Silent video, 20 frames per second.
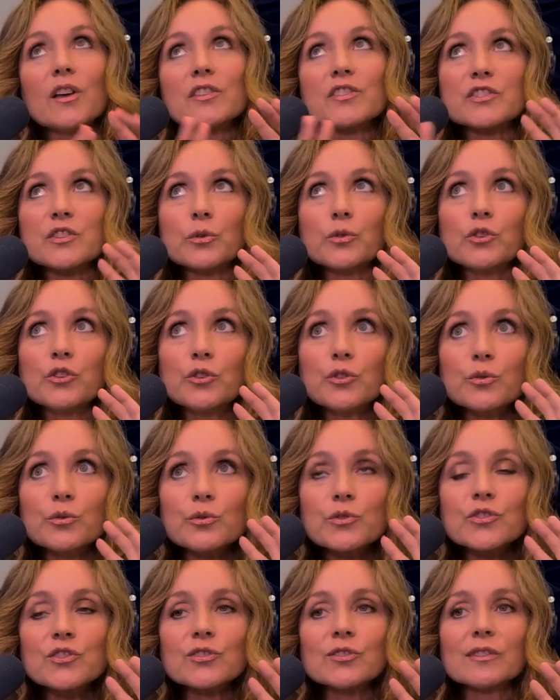
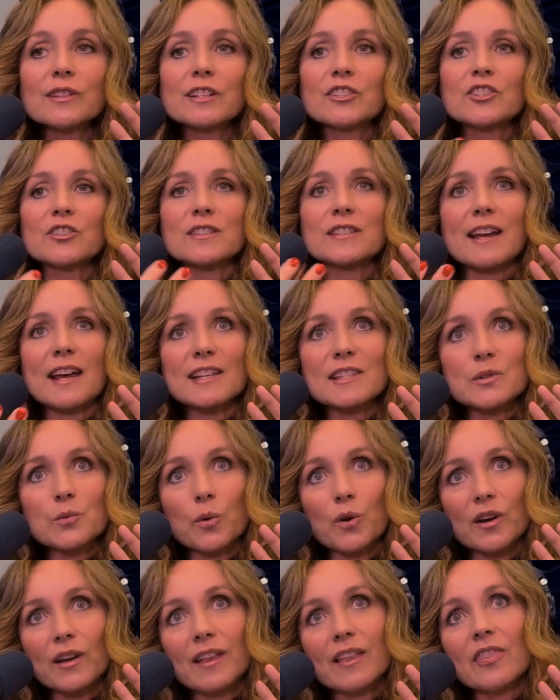usually just as
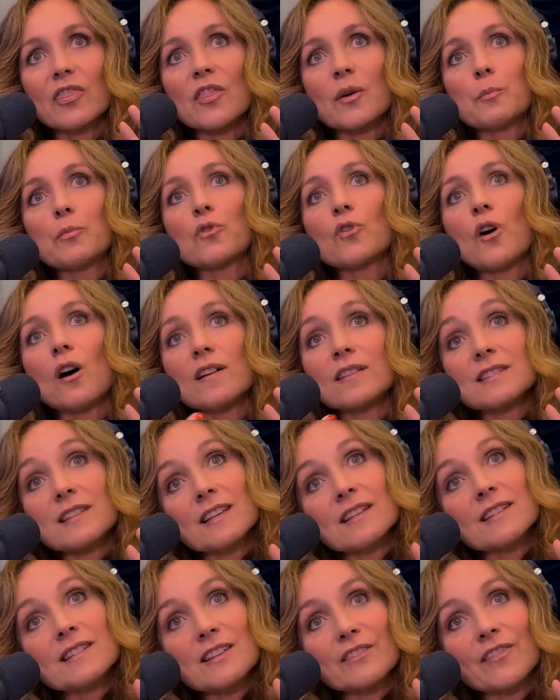we're in the
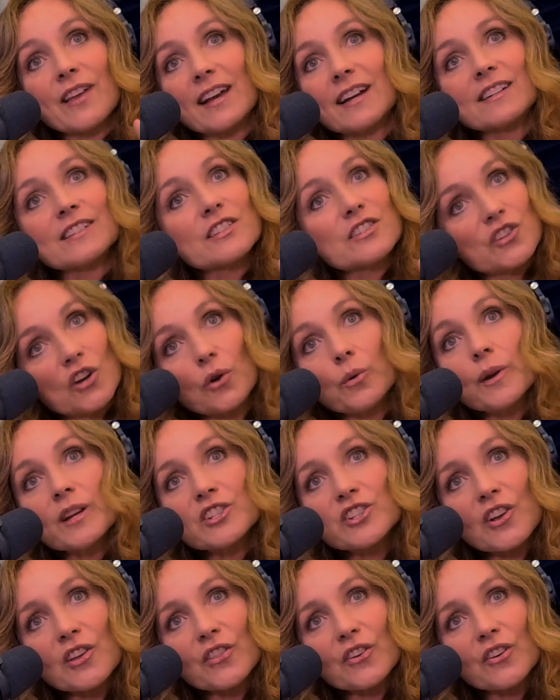process of getting to know each
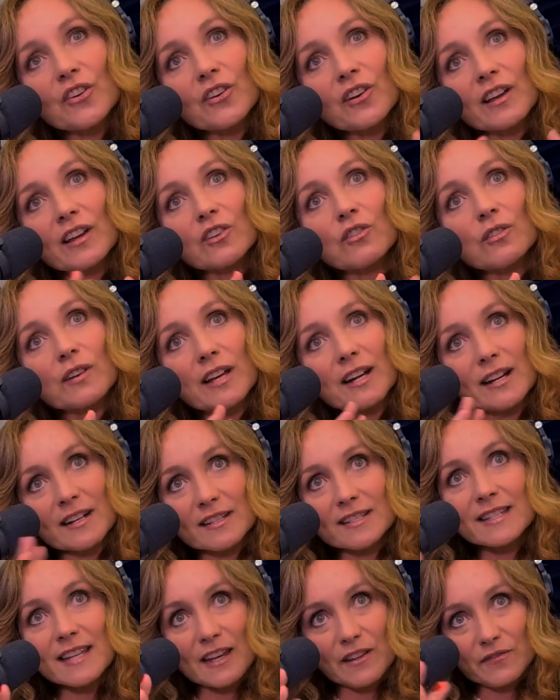other and creating
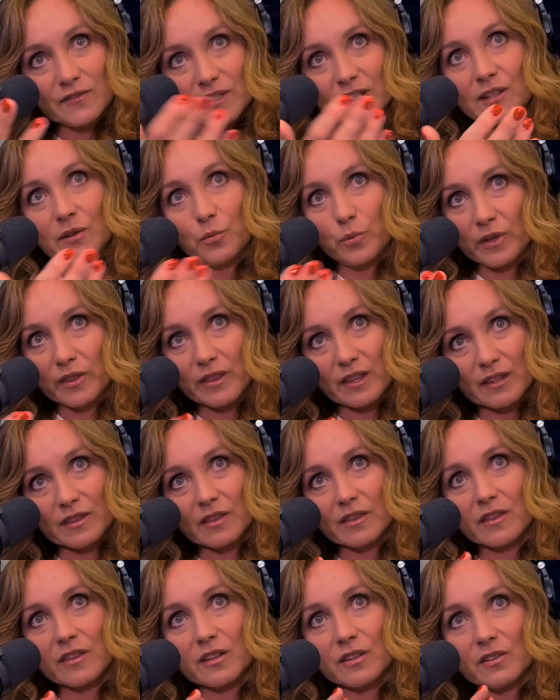safety
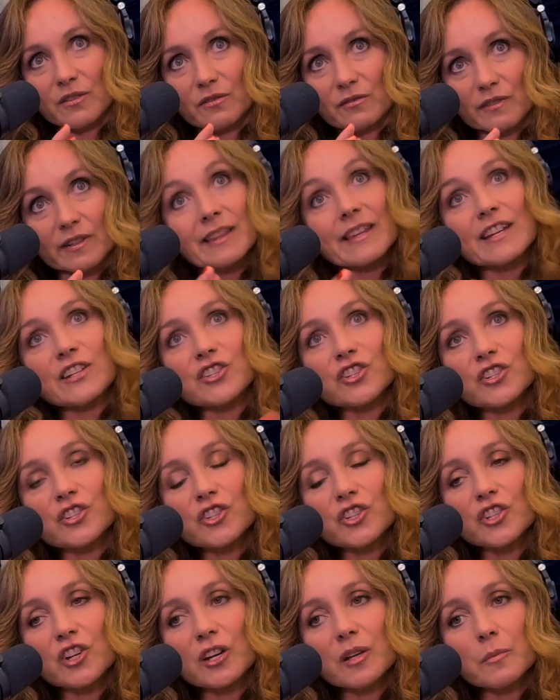within the
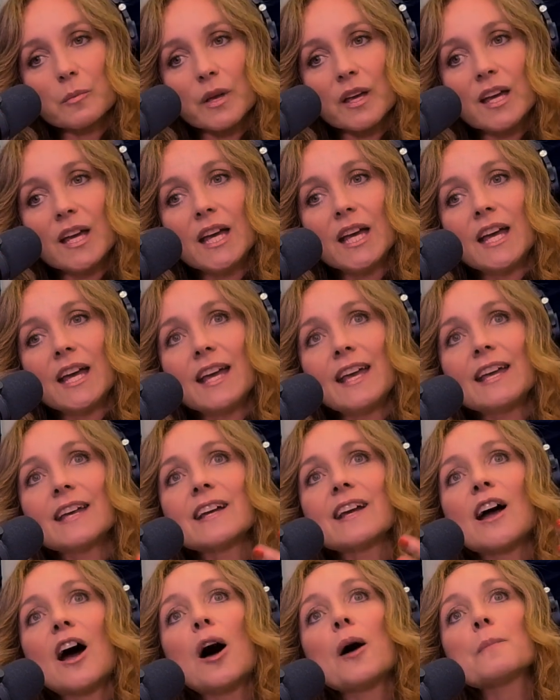relationship, it
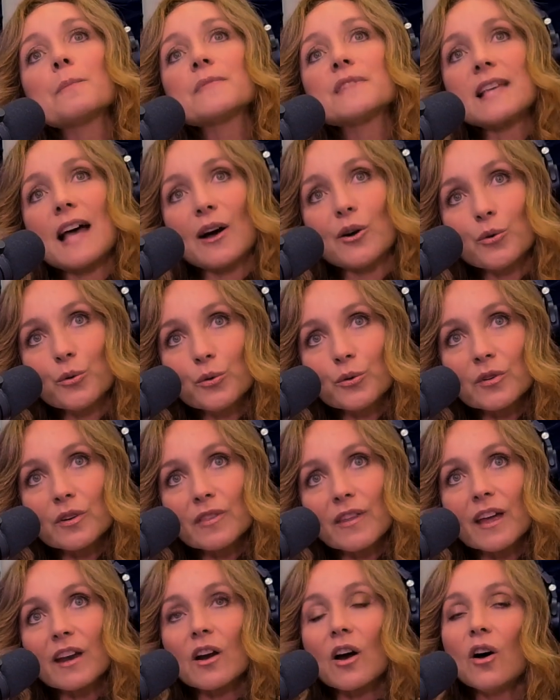comes out
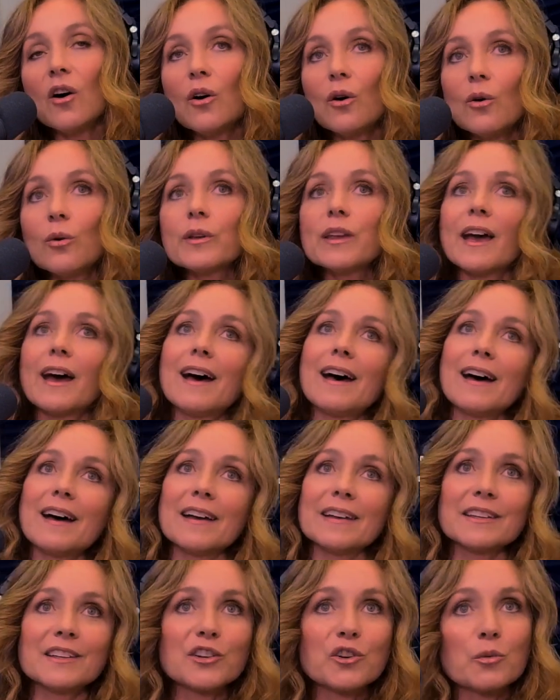that,
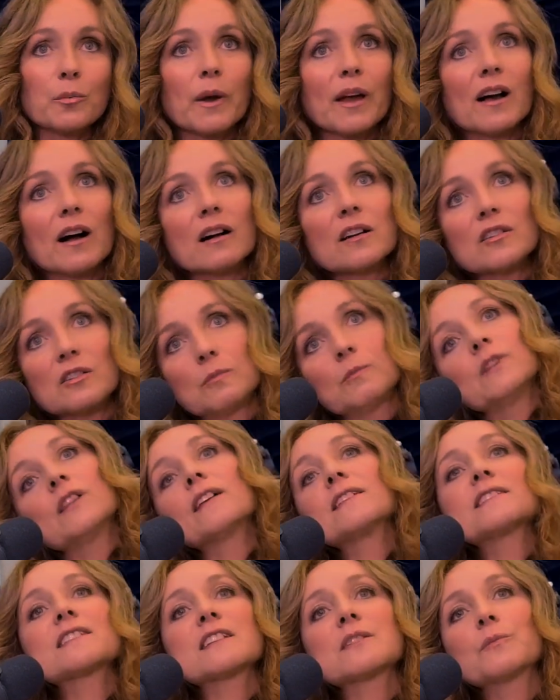my uncle
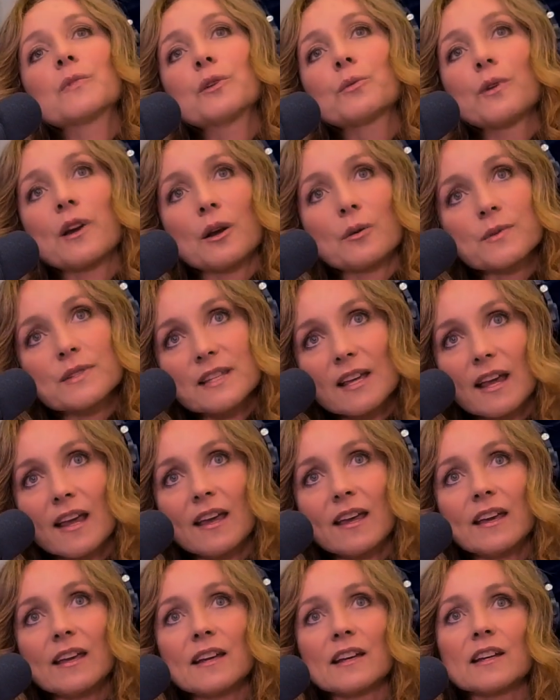molested me when I was
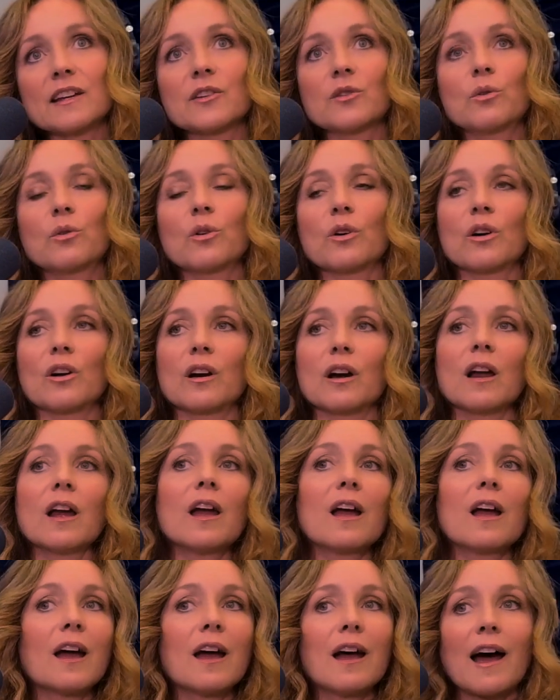8, or
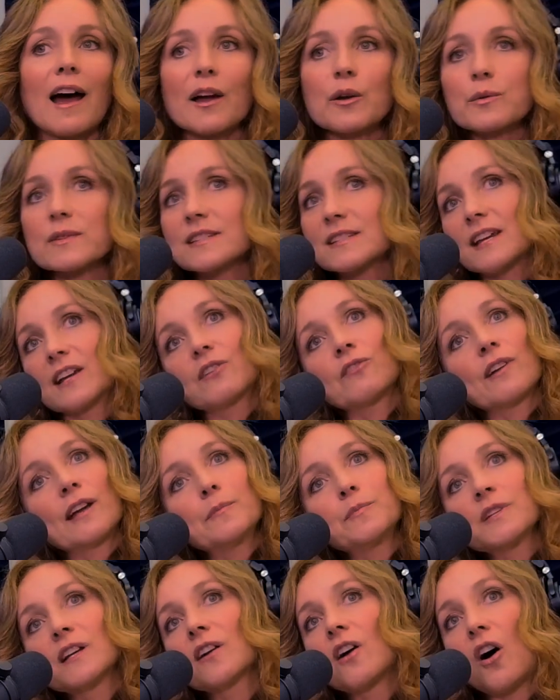I was date
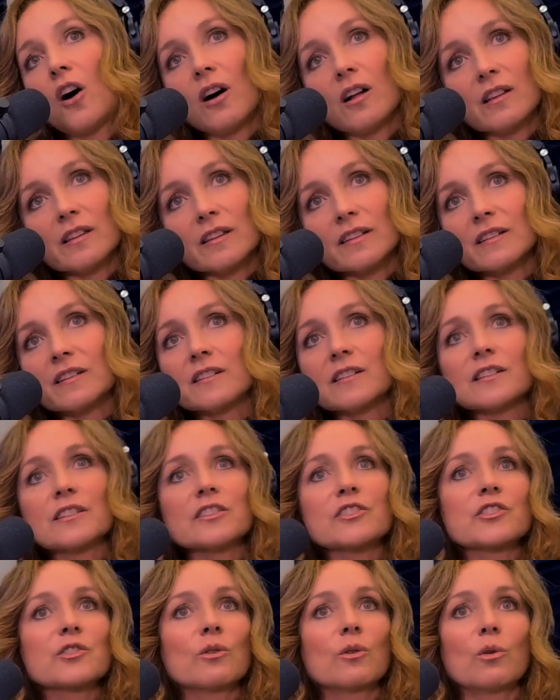raped in
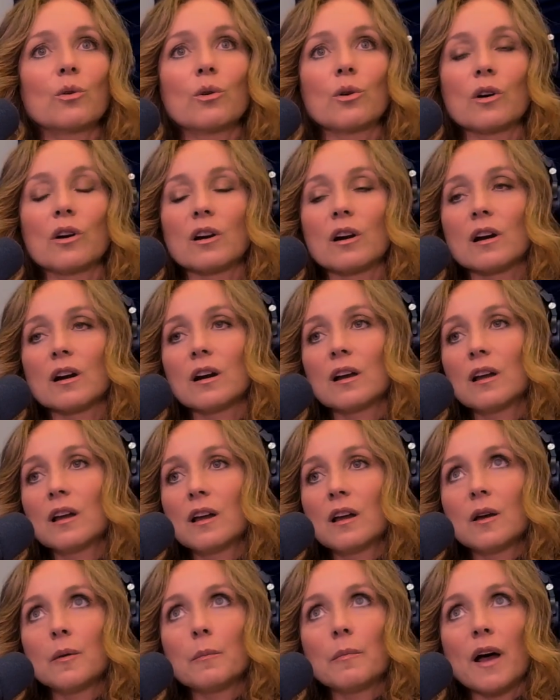college, or
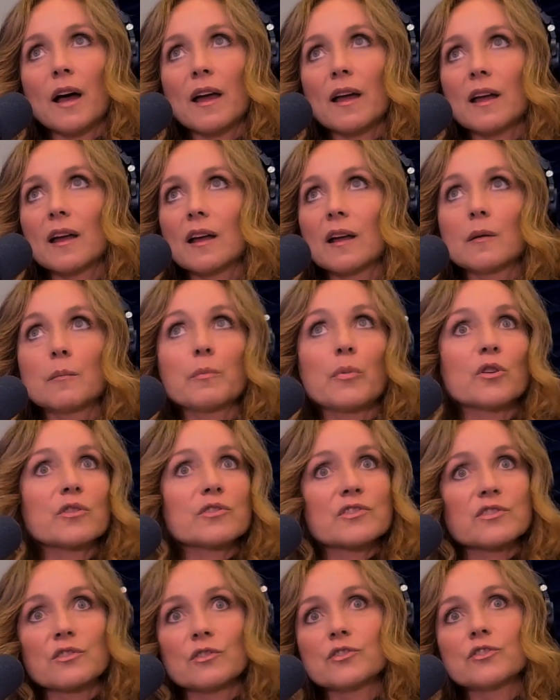my
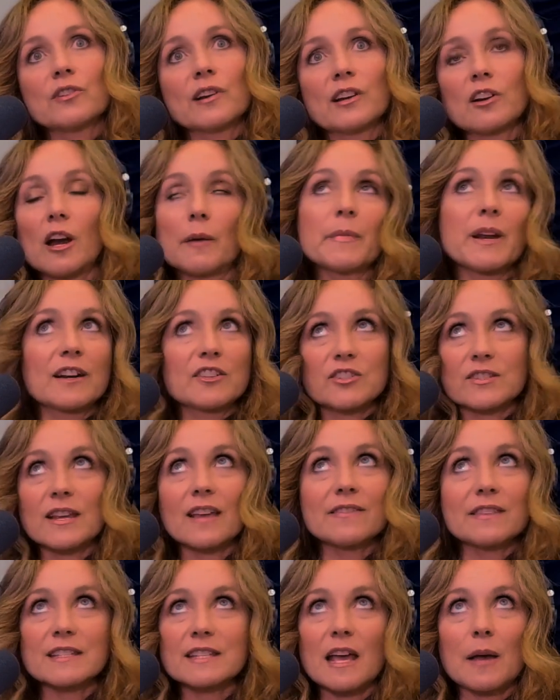personal trainer. I mean, I just had
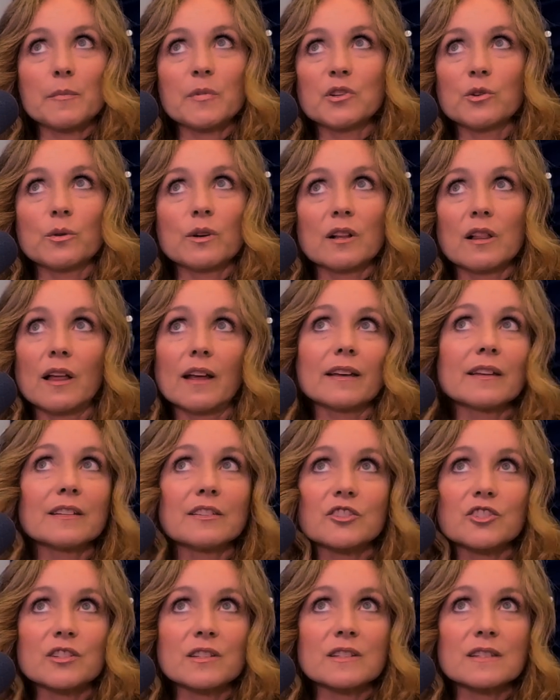this happen to a client.
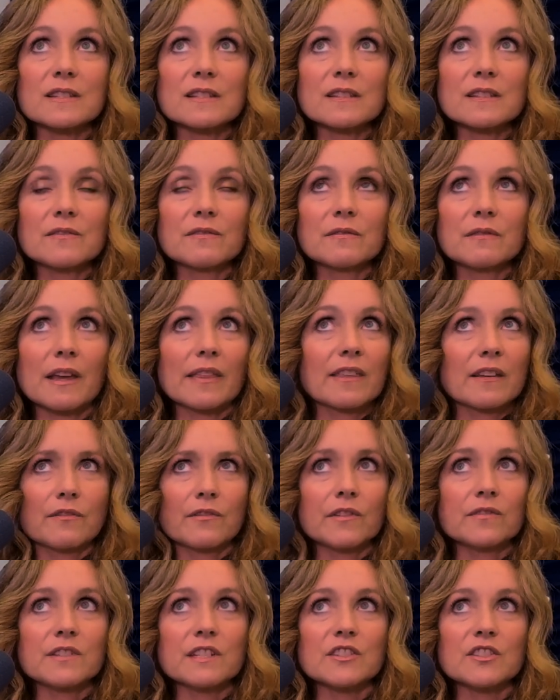She's, I think,
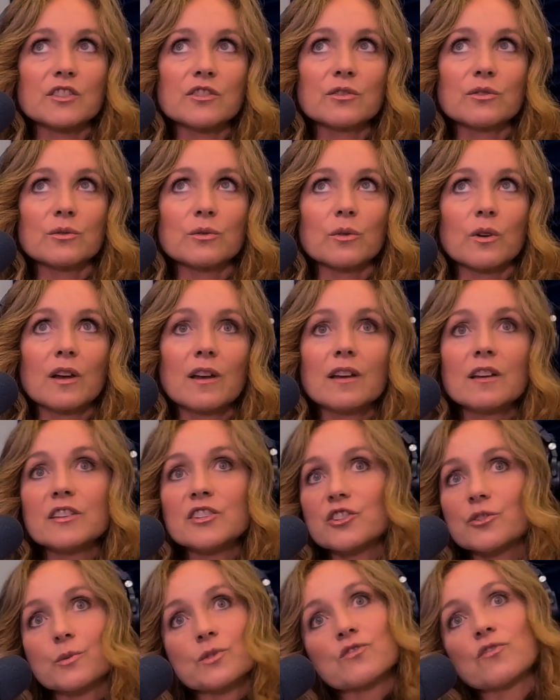52.
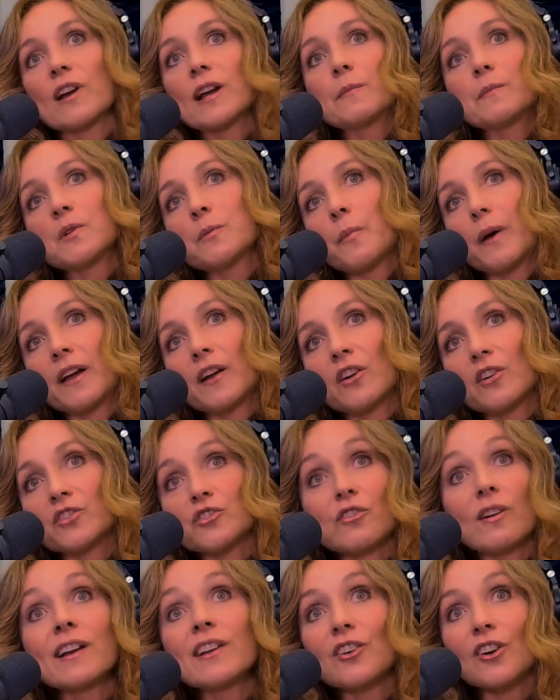She was raped by her
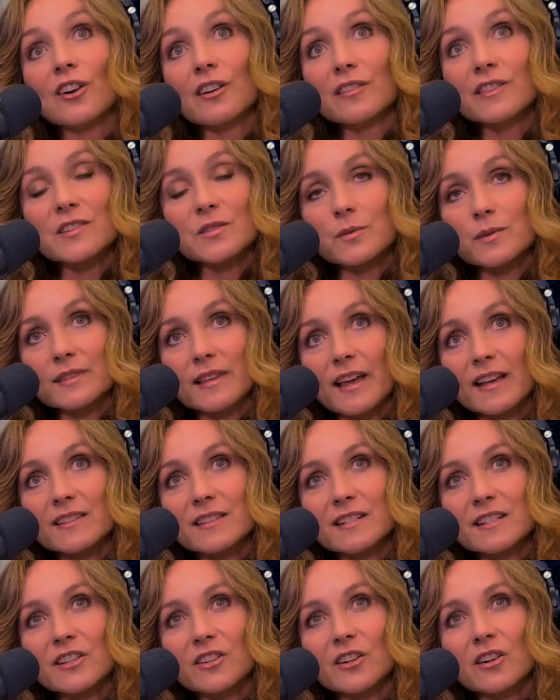trainer. This was
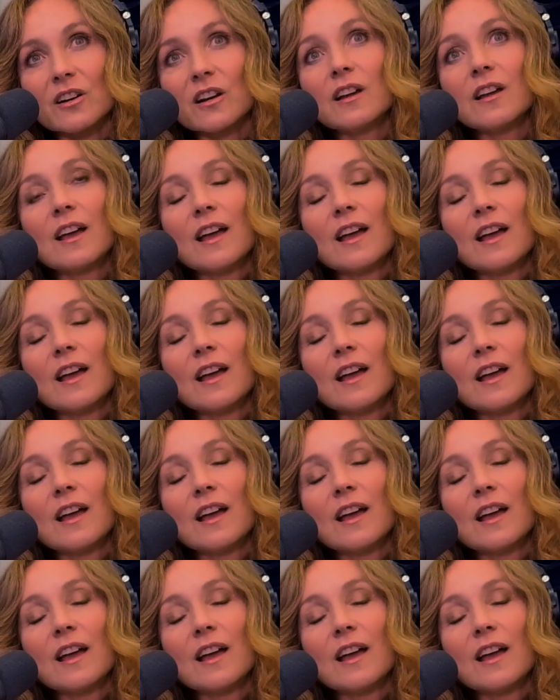last year.